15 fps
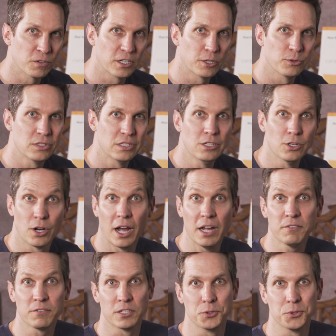frequency or
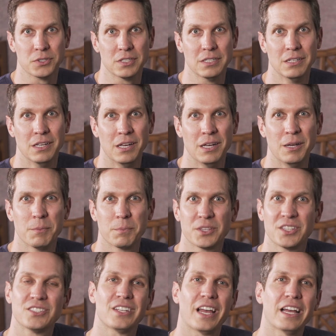high frequency,
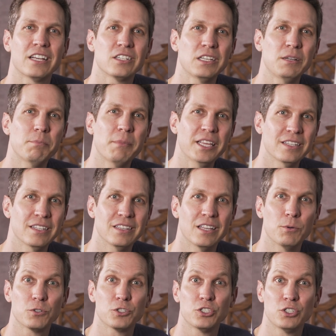but there's actually a method
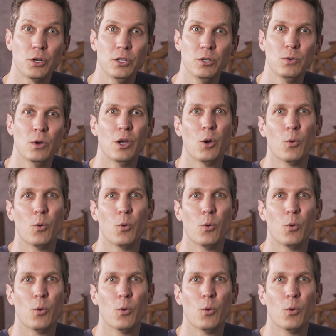that will show you